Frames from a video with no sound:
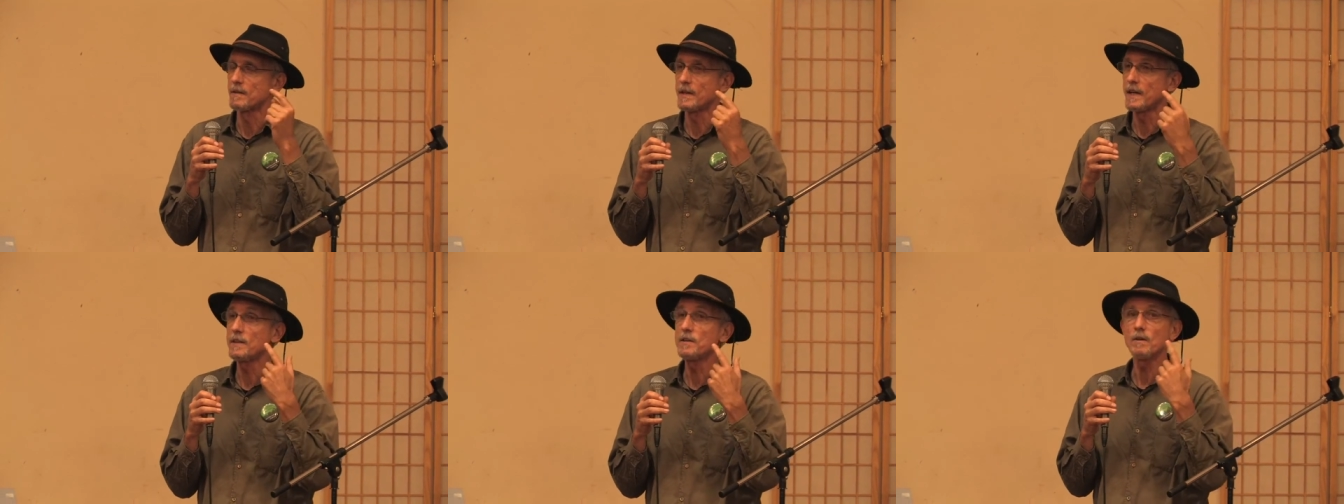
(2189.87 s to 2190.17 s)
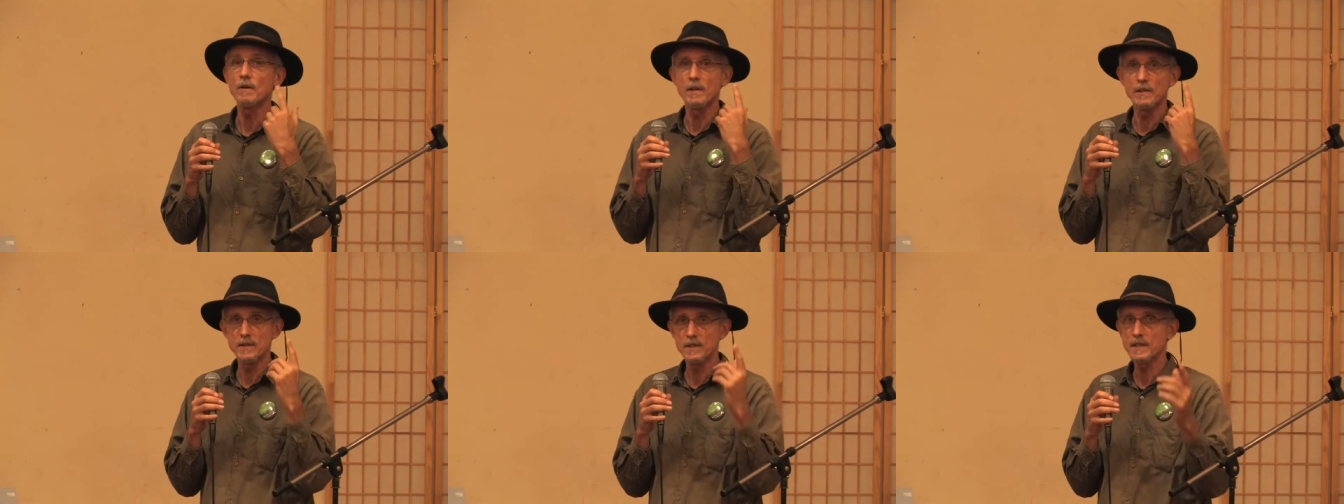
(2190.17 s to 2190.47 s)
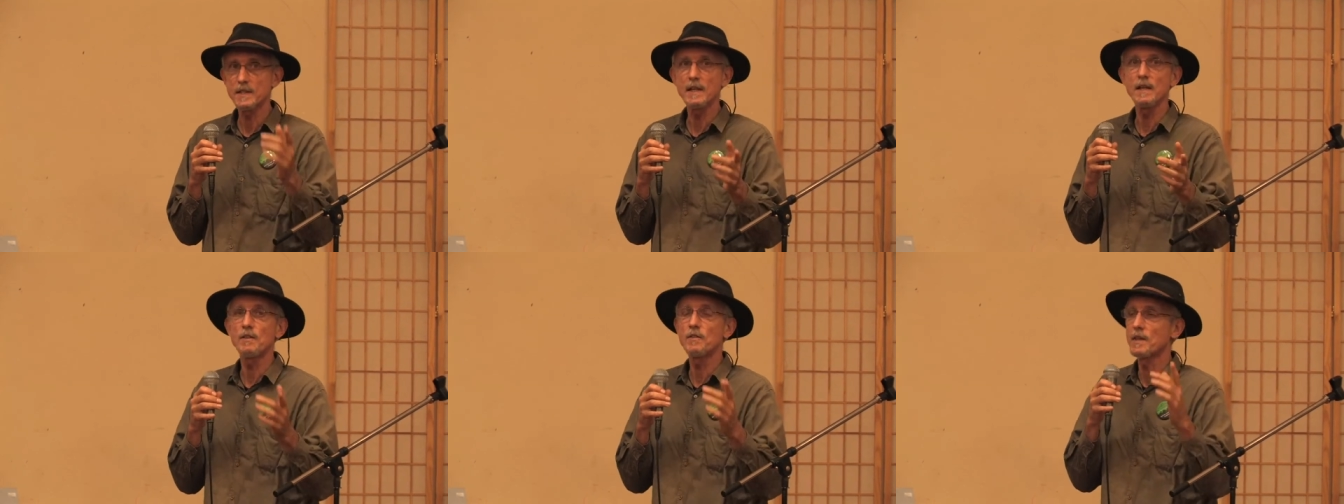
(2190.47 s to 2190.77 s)
then you can
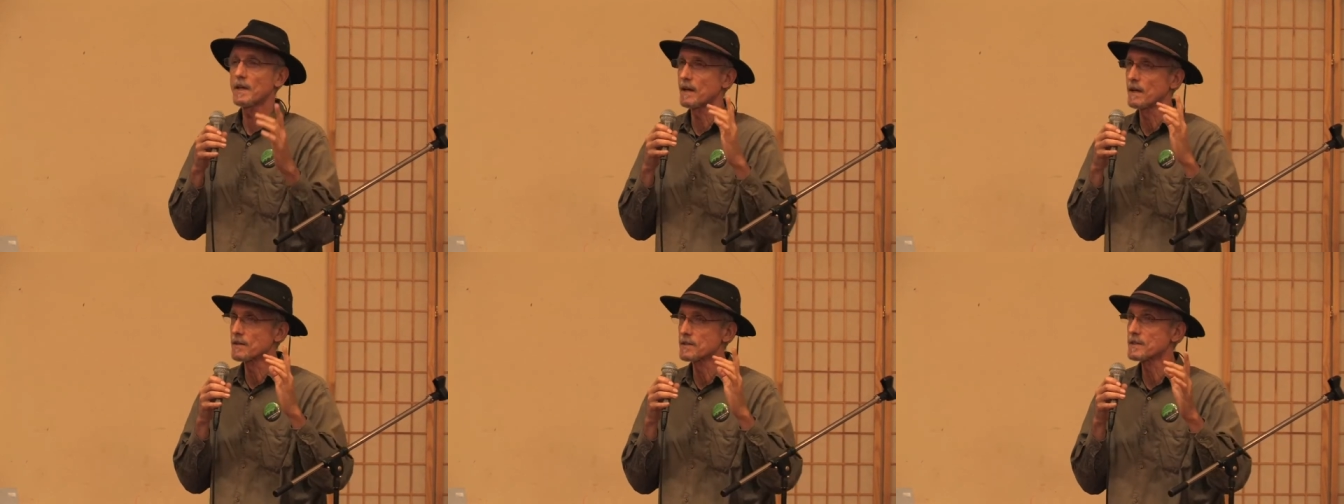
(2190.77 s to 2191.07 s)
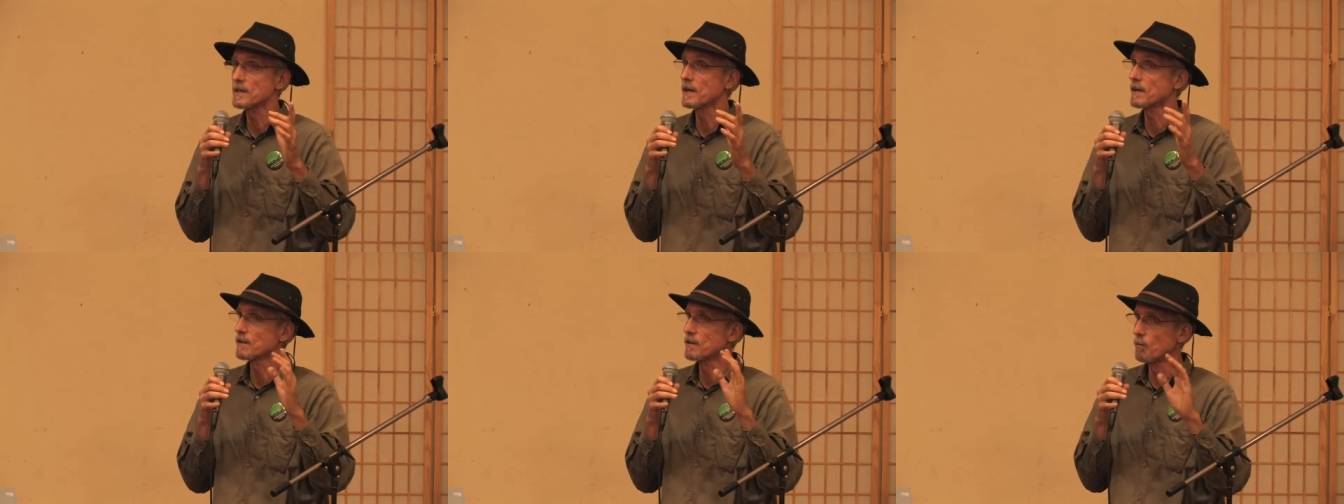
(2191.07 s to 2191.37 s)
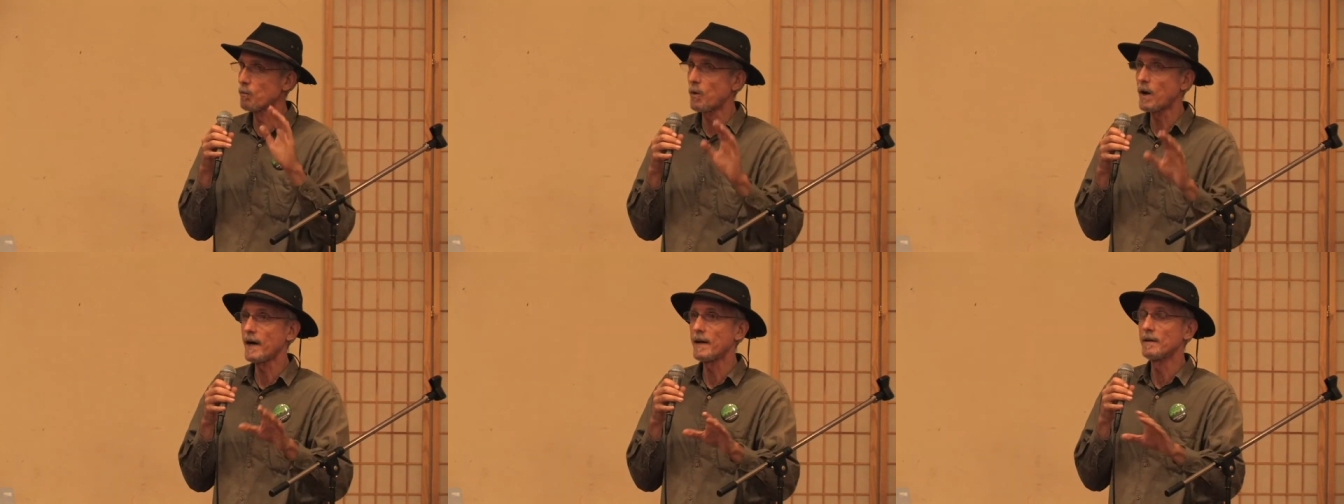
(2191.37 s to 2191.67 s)
see things like the
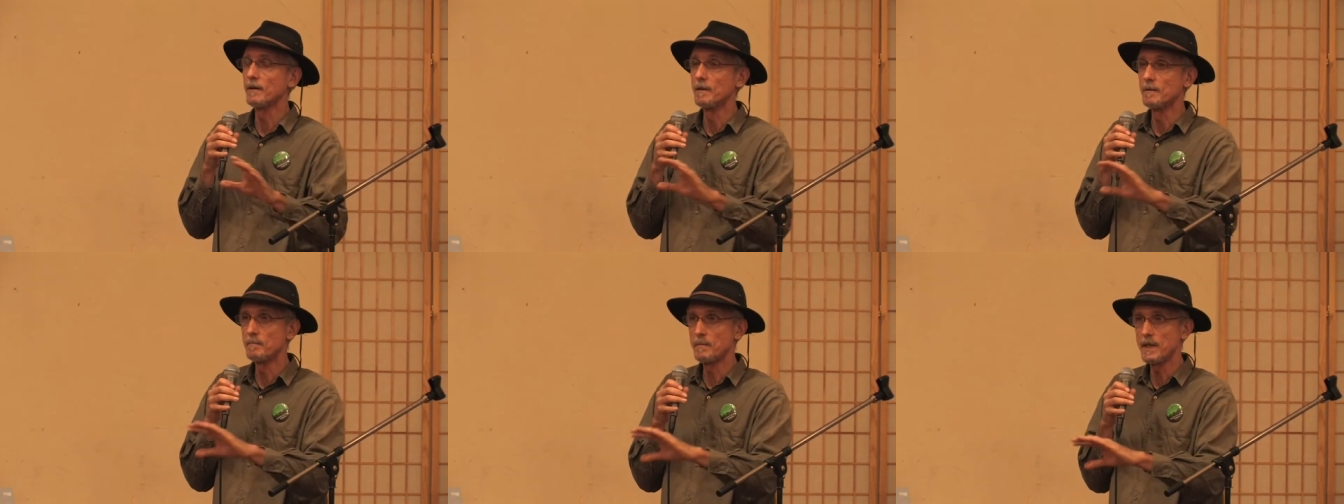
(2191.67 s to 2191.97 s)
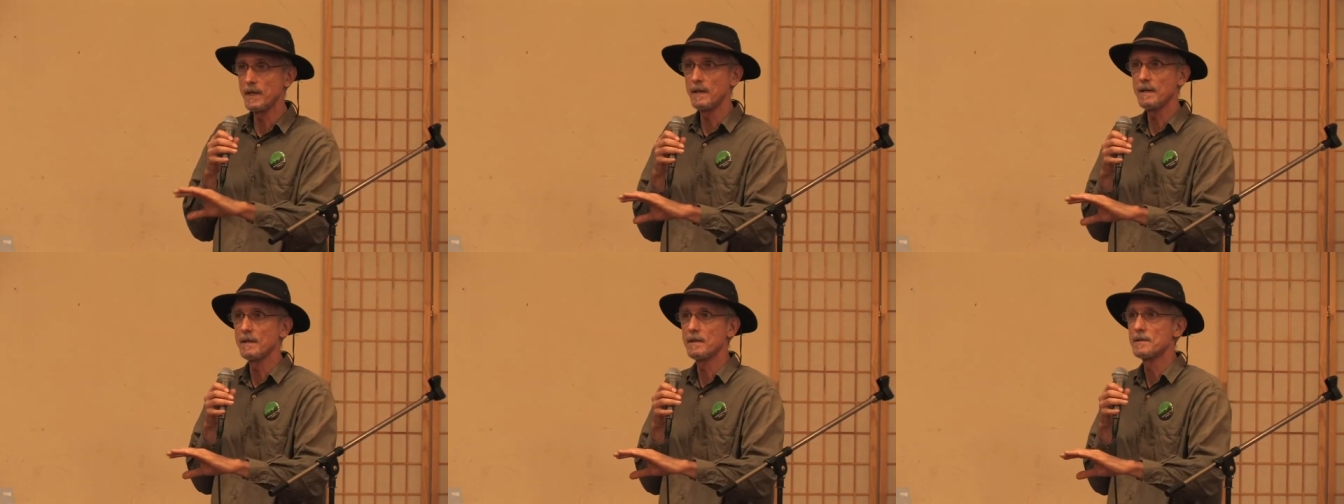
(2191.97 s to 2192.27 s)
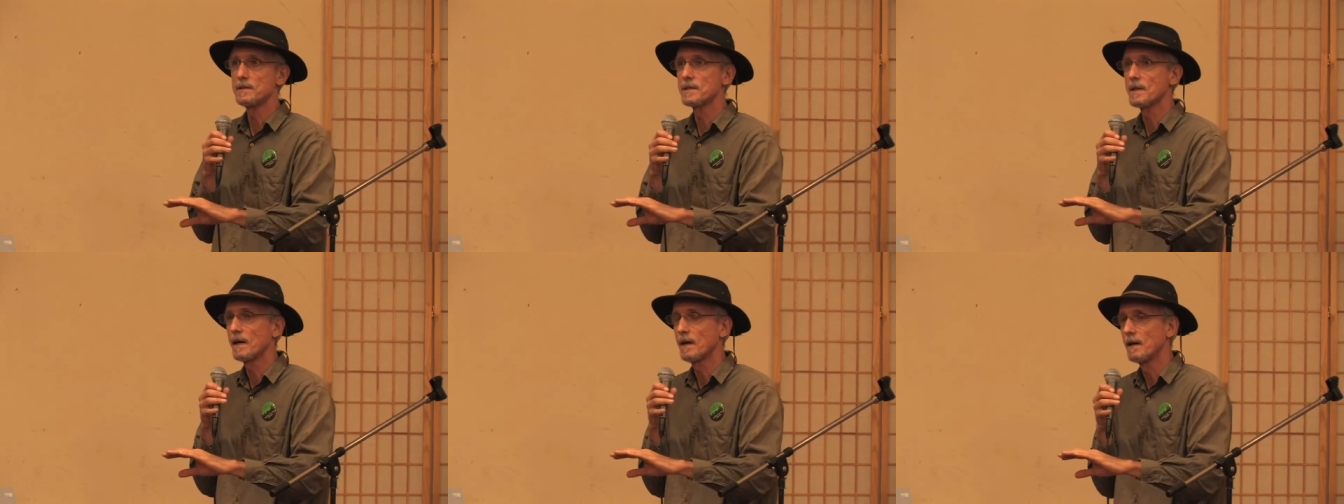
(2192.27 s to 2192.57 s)
wild
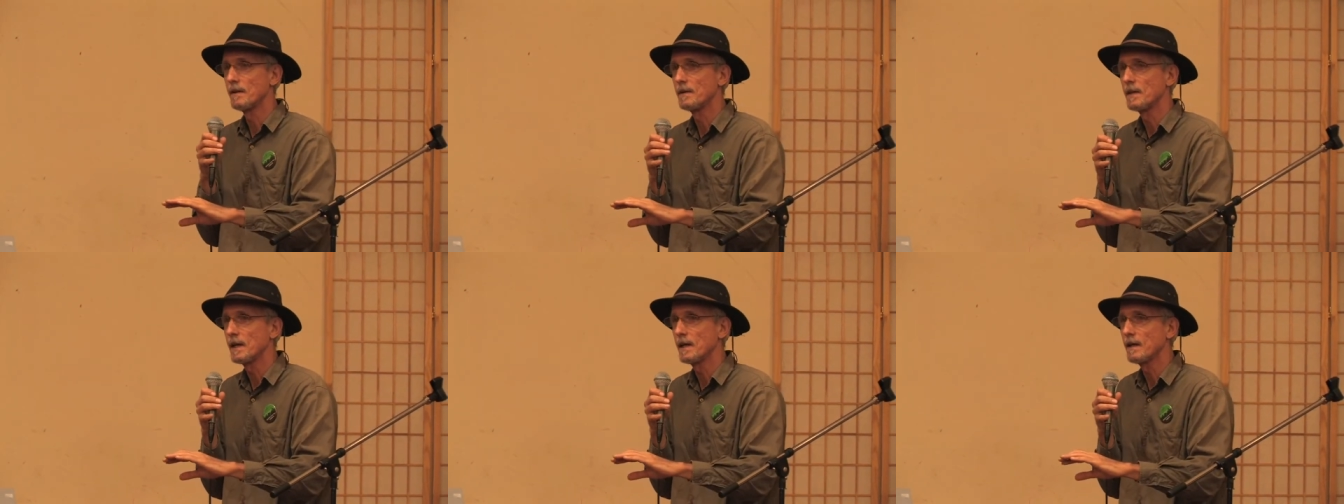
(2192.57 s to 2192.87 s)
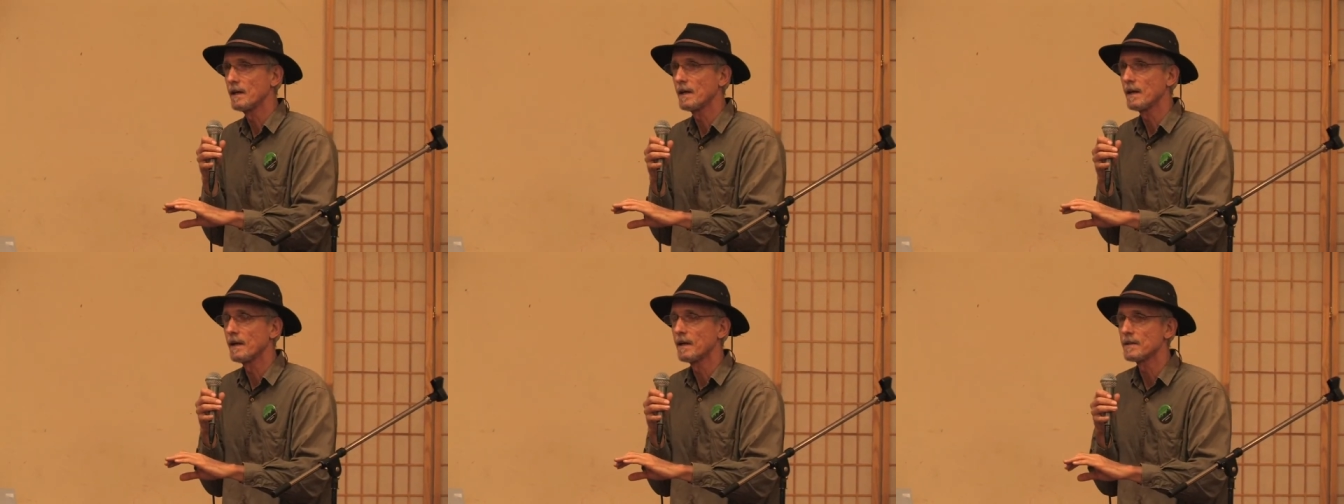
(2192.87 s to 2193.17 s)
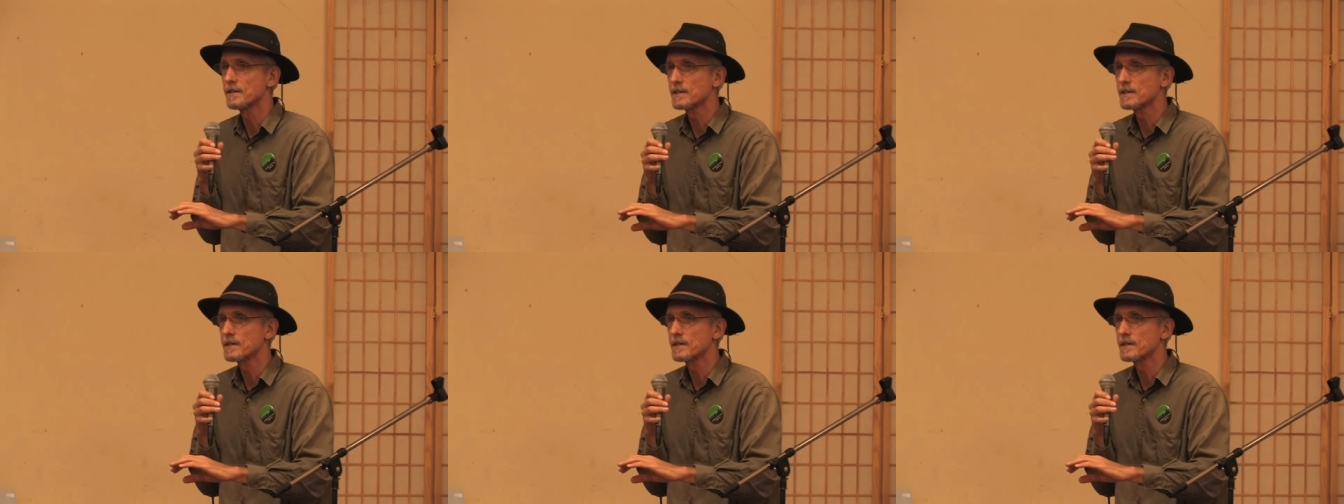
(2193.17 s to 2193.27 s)
bees on the uh,